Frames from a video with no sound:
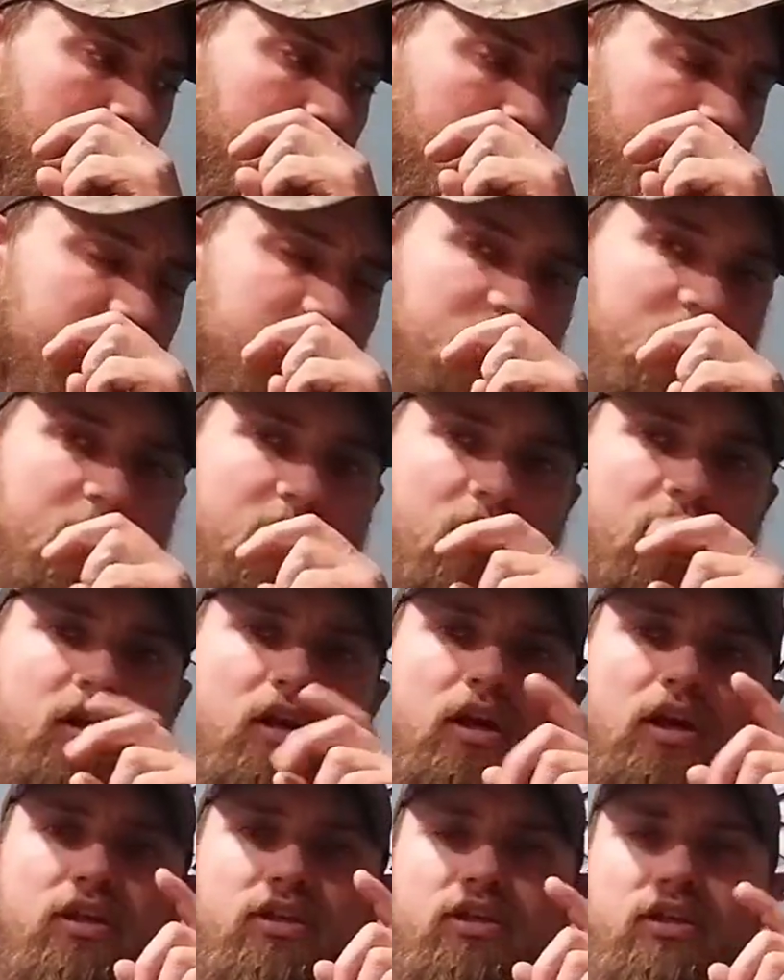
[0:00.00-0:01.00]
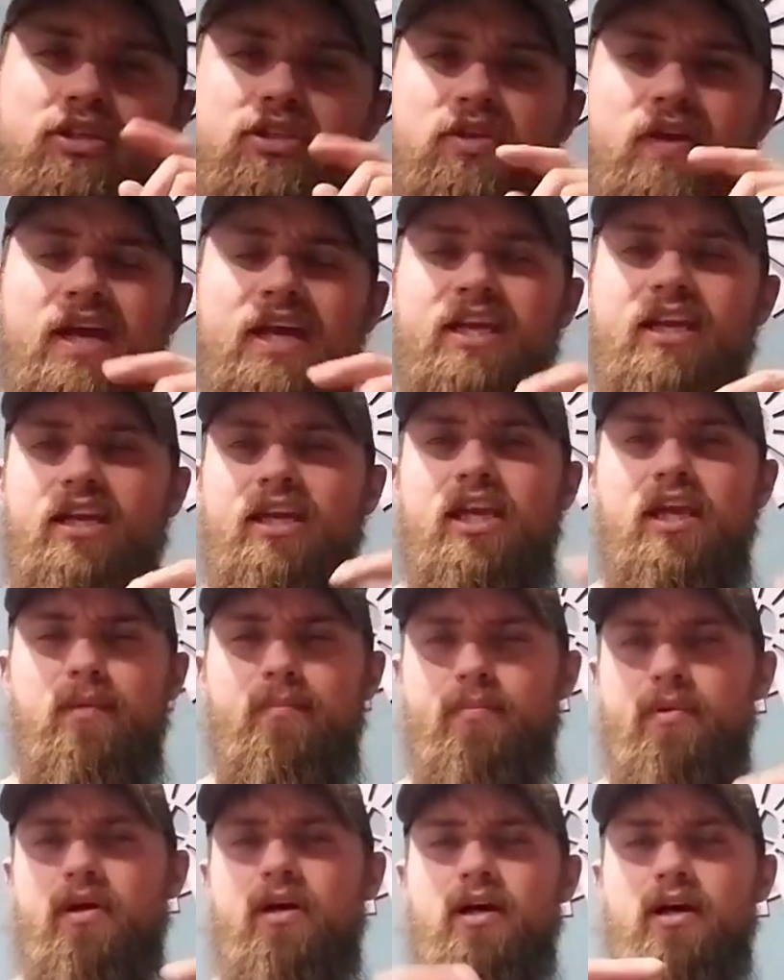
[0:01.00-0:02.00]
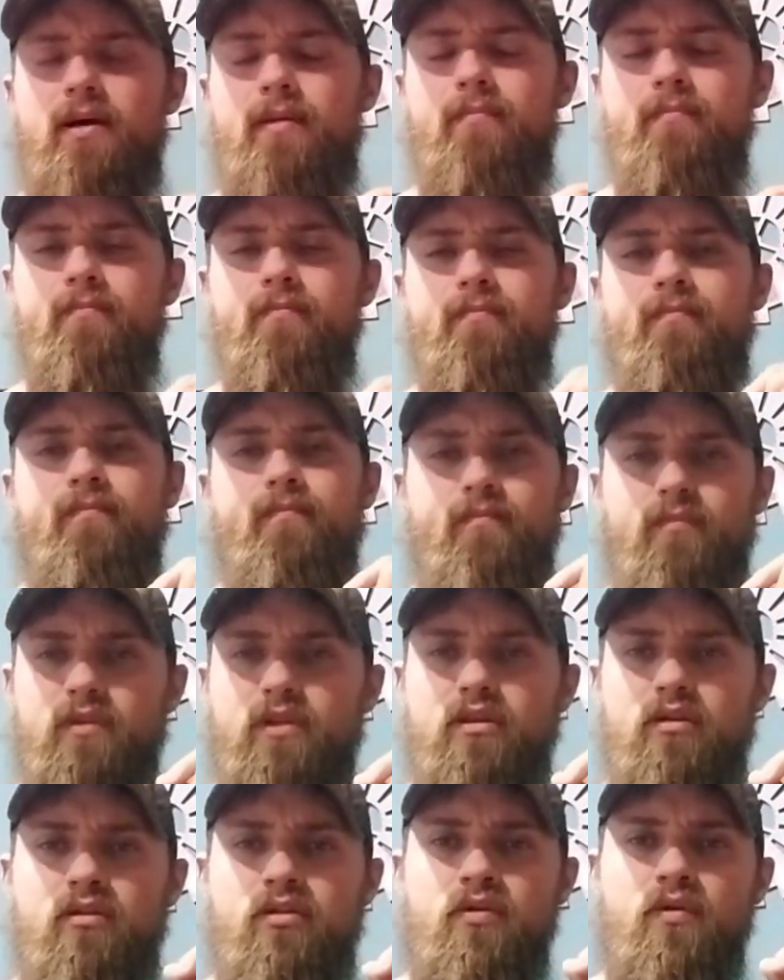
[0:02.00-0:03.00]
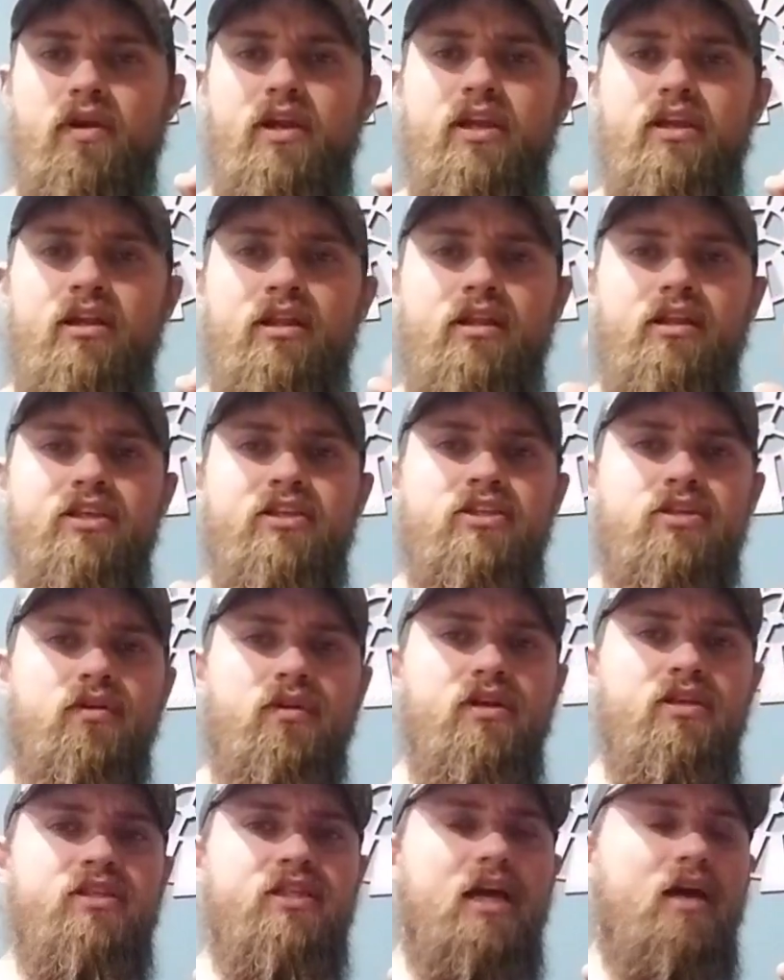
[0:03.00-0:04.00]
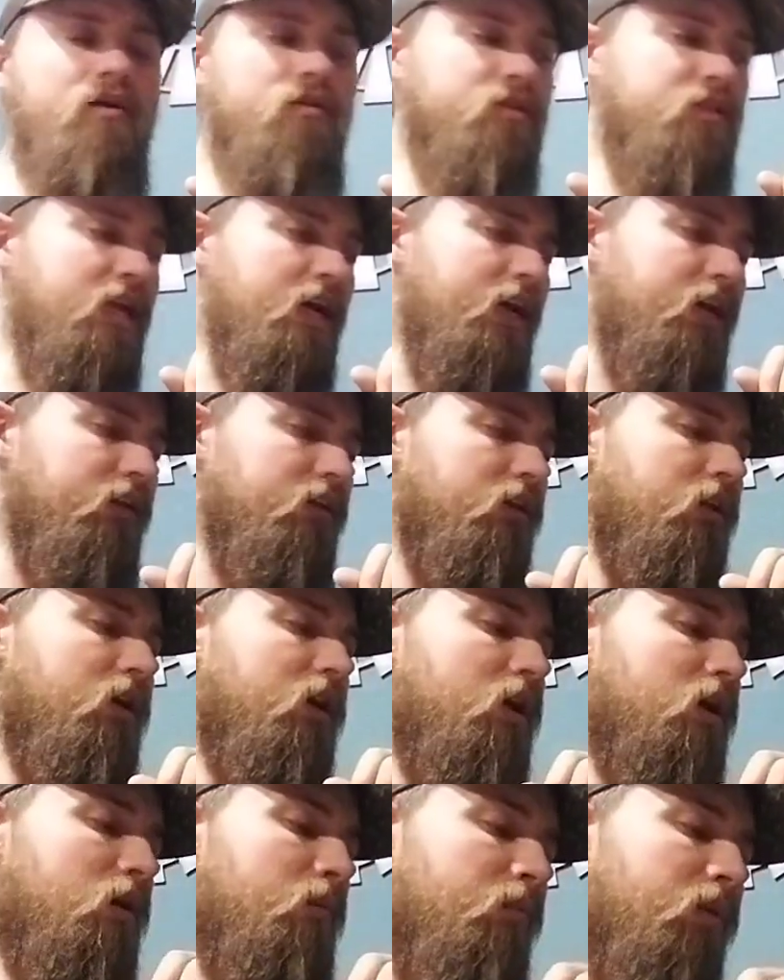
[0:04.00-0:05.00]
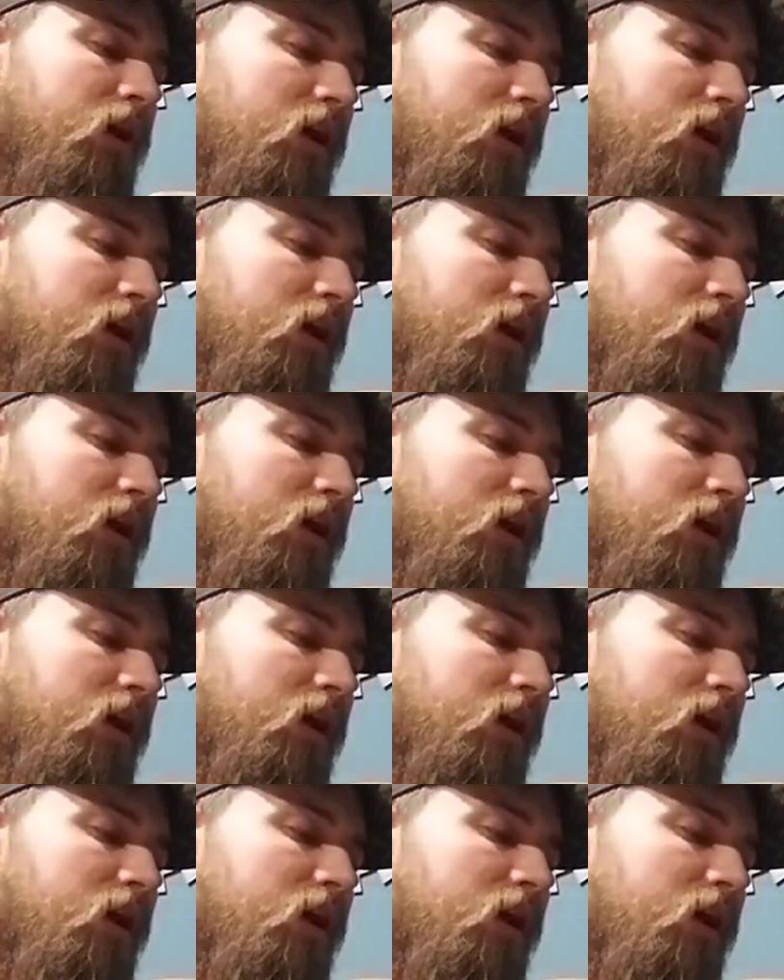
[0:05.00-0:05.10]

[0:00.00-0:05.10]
this year, just so I can keep at least three sows on.